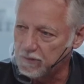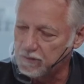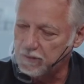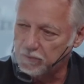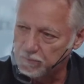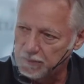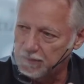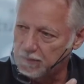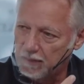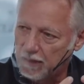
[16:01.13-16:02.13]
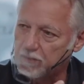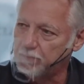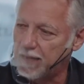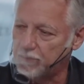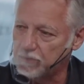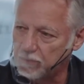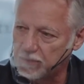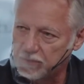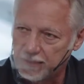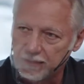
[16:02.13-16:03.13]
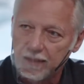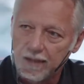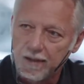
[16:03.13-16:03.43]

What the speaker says: continue, or other mammals go extinct.